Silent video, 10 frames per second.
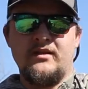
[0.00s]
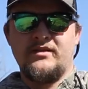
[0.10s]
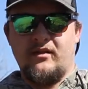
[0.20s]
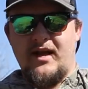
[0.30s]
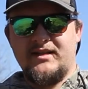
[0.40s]

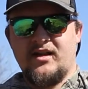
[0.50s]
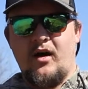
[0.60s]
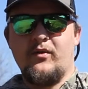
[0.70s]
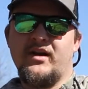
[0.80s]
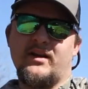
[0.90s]
So the last
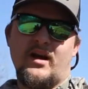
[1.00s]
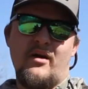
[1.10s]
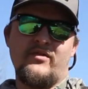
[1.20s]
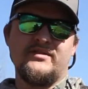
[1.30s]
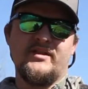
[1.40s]
call we're gonna
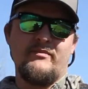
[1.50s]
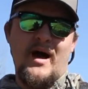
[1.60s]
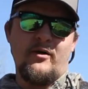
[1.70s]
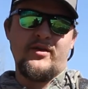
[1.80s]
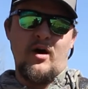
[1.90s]
cover is the
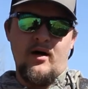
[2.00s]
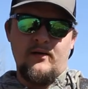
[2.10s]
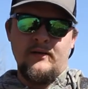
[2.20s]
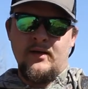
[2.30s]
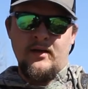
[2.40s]
mouth
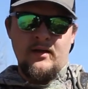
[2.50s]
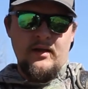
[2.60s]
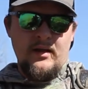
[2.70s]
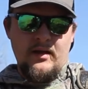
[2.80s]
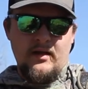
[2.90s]
call.
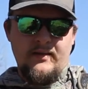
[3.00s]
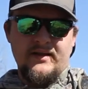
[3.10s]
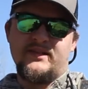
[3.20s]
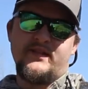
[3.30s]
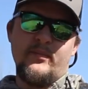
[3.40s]

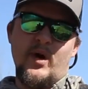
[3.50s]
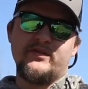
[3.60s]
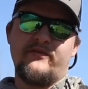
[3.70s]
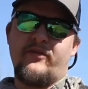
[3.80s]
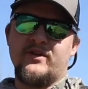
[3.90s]
This is the
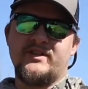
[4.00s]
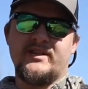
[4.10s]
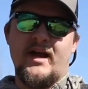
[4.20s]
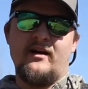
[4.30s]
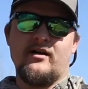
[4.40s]
most
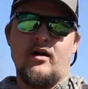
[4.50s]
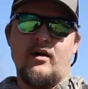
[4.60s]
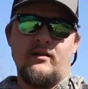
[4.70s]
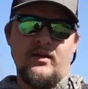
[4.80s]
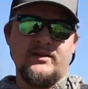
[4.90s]
versatile
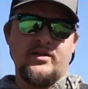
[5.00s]
call a